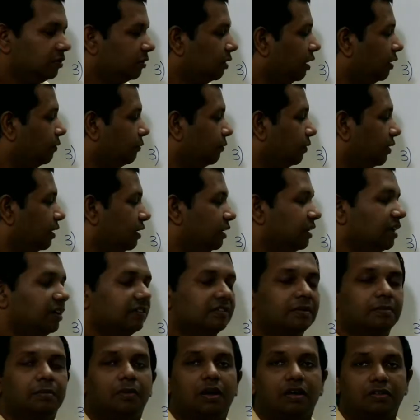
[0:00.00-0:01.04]
sulfur it
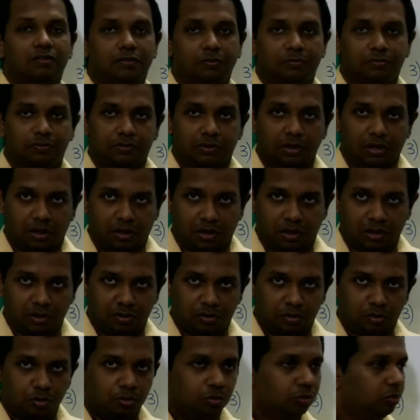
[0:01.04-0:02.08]
has a mass of
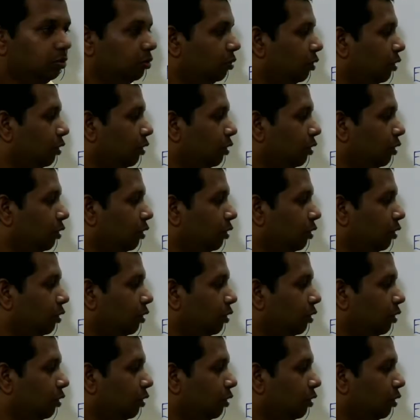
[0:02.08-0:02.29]
32